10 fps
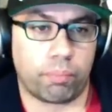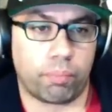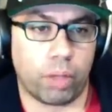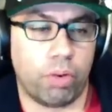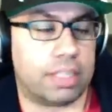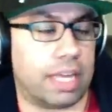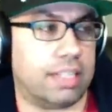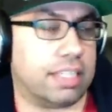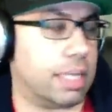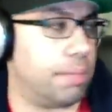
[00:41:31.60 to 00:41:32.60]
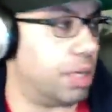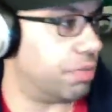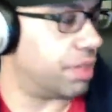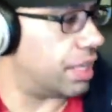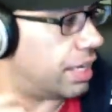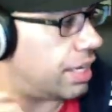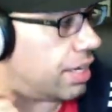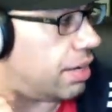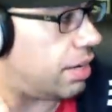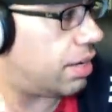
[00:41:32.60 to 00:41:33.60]
is the same thing with the
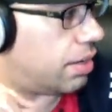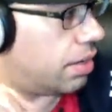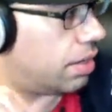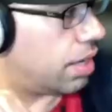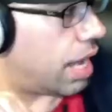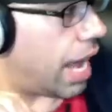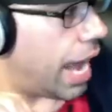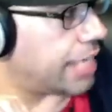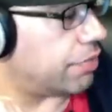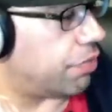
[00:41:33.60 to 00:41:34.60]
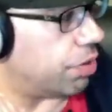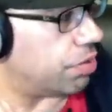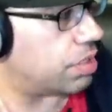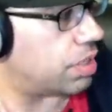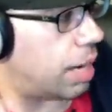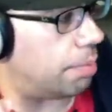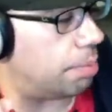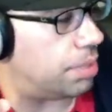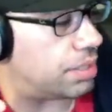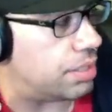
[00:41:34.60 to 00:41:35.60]
uh, X Force
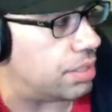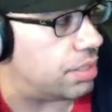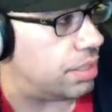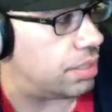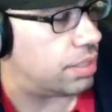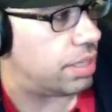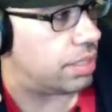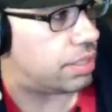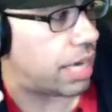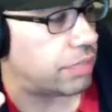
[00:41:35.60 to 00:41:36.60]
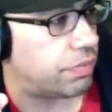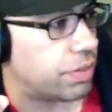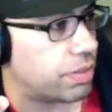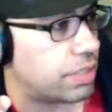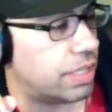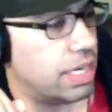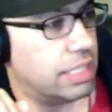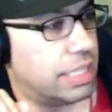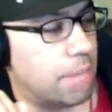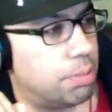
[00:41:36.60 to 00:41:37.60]
omnibuses? It's it's X Force, and then is
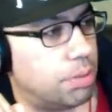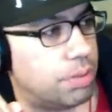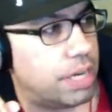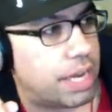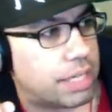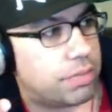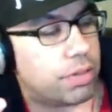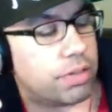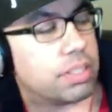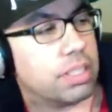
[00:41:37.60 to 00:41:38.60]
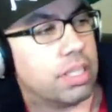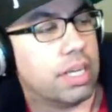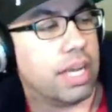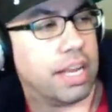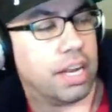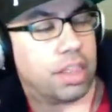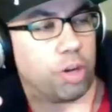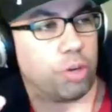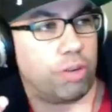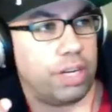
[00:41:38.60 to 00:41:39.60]
Deadpool in the X Force, and the third
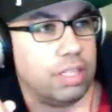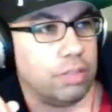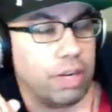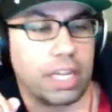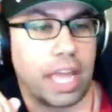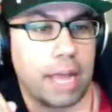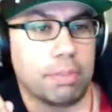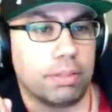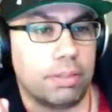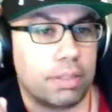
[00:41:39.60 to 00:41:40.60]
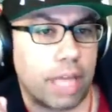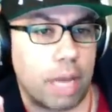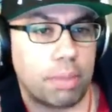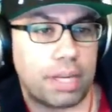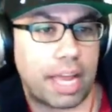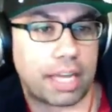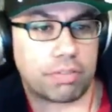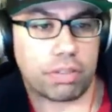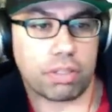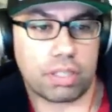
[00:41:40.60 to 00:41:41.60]
one is what Cable? Cable in the X
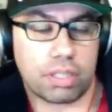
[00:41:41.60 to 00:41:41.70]
Force?